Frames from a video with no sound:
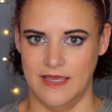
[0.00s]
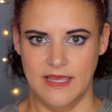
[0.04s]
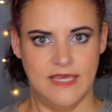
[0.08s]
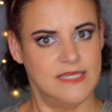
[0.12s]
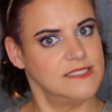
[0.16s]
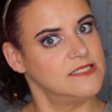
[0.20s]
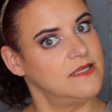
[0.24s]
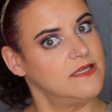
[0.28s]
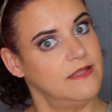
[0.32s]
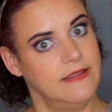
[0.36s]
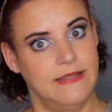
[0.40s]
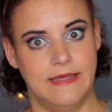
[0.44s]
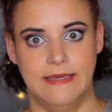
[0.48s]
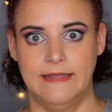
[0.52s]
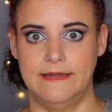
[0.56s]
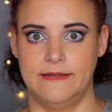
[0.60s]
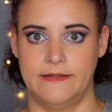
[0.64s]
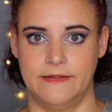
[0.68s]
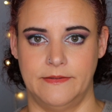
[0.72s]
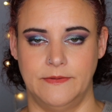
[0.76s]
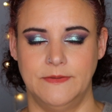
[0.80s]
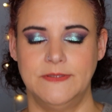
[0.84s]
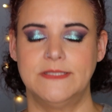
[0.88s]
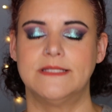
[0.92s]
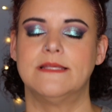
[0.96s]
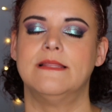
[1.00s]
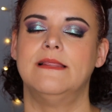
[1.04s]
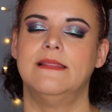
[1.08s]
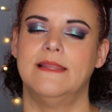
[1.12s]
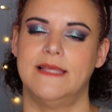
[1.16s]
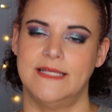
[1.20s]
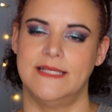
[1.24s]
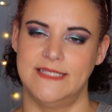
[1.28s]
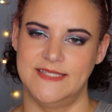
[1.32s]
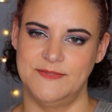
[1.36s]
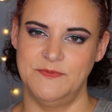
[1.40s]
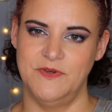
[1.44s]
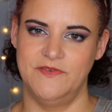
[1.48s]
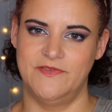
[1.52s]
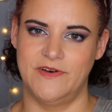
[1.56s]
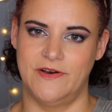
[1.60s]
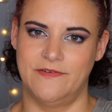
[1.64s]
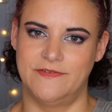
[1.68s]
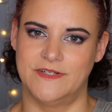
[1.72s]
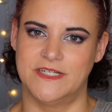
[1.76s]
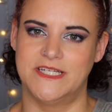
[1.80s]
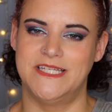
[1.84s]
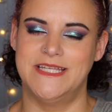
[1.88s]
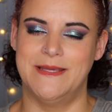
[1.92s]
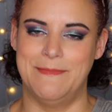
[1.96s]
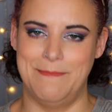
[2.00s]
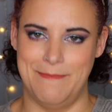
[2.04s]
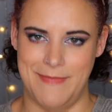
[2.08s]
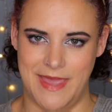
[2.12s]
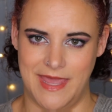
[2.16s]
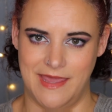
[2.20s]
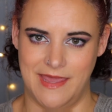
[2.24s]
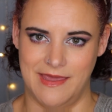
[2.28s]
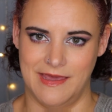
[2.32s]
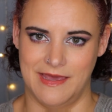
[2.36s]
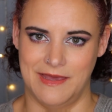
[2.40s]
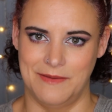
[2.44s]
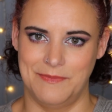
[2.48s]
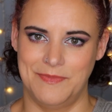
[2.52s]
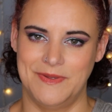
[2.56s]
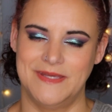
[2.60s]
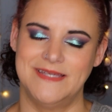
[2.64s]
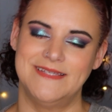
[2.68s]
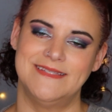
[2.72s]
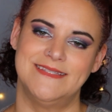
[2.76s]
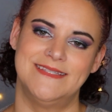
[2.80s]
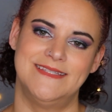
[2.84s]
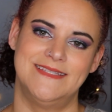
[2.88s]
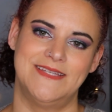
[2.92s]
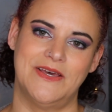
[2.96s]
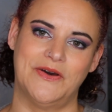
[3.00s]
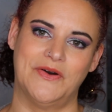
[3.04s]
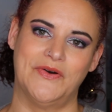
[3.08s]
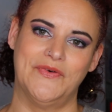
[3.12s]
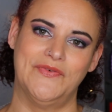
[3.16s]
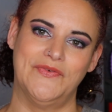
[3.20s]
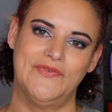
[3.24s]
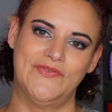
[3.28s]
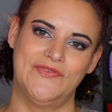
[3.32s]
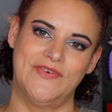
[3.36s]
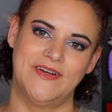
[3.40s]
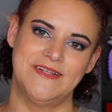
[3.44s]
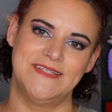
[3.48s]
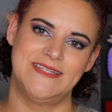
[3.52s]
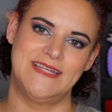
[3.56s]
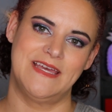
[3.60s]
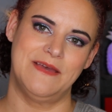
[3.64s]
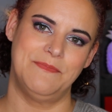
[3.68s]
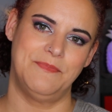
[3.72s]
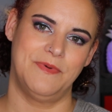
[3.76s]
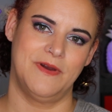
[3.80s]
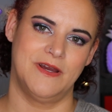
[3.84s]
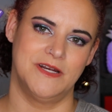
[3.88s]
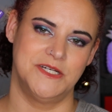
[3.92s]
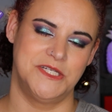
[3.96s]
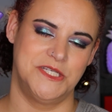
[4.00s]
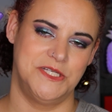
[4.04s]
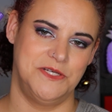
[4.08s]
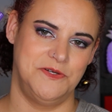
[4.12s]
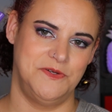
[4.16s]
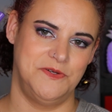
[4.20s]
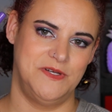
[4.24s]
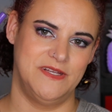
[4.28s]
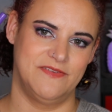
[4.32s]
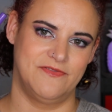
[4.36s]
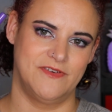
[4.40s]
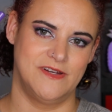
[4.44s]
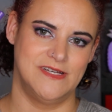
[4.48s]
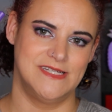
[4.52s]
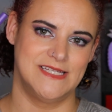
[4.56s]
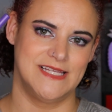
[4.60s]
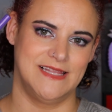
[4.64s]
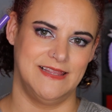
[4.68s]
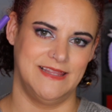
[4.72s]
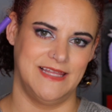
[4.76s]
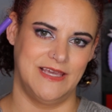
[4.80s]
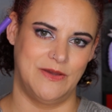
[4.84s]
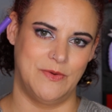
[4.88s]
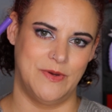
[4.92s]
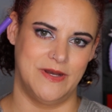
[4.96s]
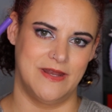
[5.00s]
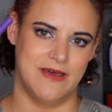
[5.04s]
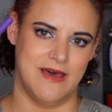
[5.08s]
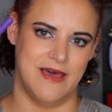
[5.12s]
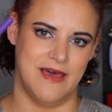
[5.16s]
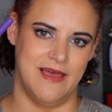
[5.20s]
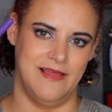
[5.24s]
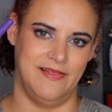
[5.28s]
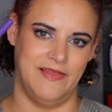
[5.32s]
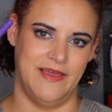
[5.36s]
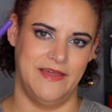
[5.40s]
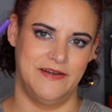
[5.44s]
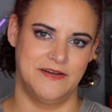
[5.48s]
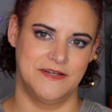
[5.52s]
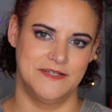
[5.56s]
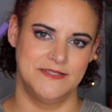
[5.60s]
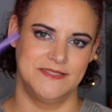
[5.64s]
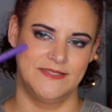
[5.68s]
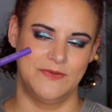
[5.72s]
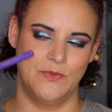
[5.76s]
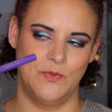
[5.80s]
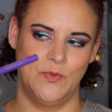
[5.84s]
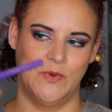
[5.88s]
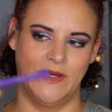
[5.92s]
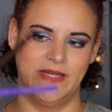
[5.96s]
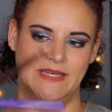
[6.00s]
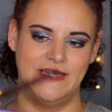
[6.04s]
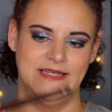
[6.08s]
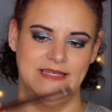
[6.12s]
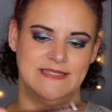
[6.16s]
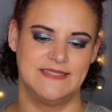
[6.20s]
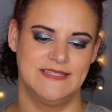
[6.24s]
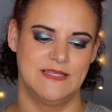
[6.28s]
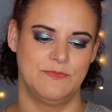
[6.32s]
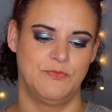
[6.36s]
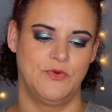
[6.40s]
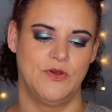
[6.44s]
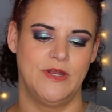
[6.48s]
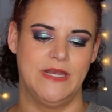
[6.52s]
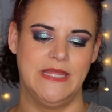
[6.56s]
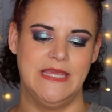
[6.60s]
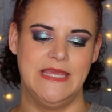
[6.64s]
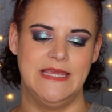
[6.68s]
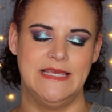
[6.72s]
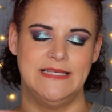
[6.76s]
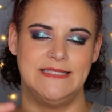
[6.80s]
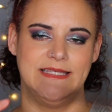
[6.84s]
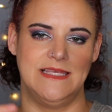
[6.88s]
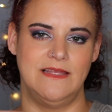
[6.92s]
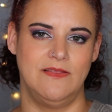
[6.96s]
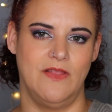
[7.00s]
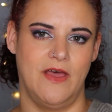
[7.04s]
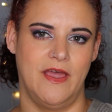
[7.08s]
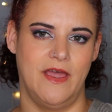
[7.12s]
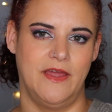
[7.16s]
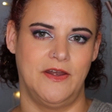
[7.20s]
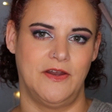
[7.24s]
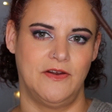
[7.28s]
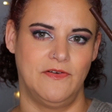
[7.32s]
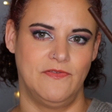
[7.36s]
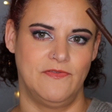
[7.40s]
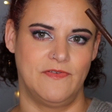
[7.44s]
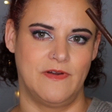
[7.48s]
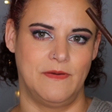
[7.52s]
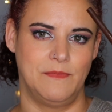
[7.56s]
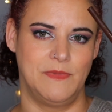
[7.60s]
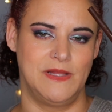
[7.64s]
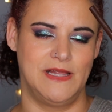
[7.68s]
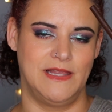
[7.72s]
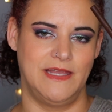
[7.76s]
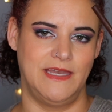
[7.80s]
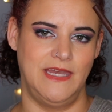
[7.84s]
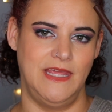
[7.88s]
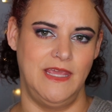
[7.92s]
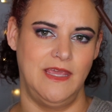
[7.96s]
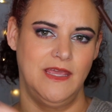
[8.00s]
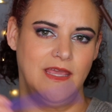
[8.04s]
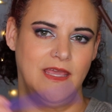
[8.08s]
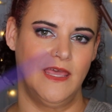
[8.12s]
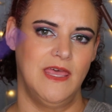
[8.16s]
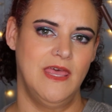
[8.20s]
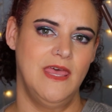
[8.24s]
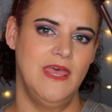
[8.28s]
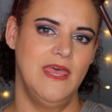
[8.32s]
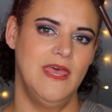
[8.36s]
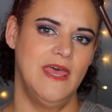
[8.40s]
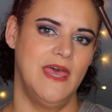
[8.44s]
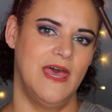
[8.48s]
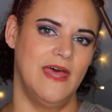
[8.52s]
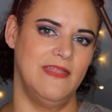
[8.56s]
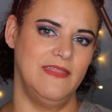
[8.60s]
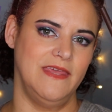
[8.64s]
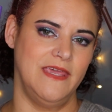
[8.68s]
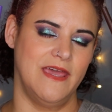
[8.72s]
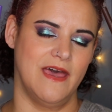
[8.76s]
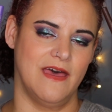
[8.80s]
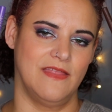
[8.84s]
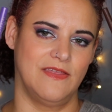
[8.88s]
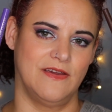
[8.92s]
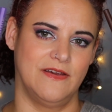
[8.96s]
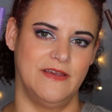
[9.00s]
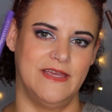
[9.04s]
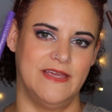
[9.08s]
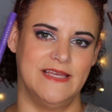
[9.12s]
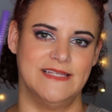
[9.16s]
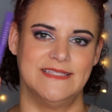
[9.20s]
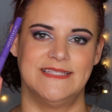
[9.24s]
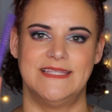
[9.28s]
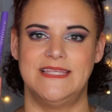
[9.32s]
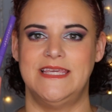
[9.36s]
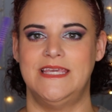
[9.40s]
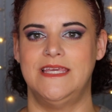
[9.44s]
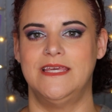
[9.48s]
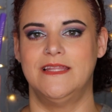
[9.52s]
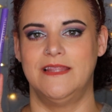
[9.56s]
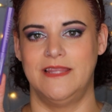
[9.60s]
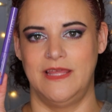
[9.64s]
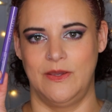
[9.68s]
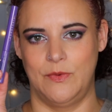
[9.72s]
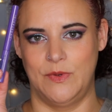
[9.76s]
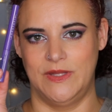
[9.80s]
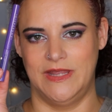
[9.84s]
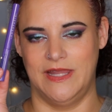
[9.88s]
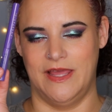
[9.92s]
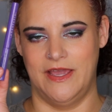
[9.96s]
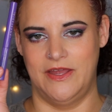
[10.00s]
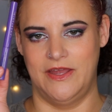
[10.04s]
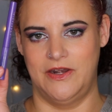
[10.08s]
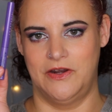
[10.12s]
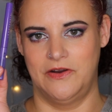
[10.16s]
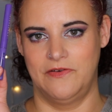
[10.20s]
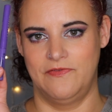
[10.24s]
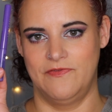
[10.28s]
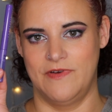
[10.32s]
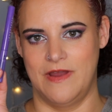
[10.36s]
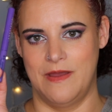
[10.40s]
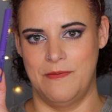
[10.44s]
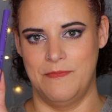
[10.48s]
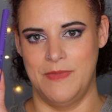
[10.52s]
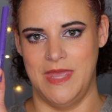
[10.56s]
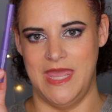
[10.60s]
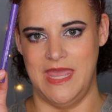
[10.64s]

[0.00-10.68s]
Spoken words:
And on that note, let's move over to makeup. So, first up are 2 different liquid eyeliners. One is the Pretty Easy Liner from Clinique, and the other is the liquid liner from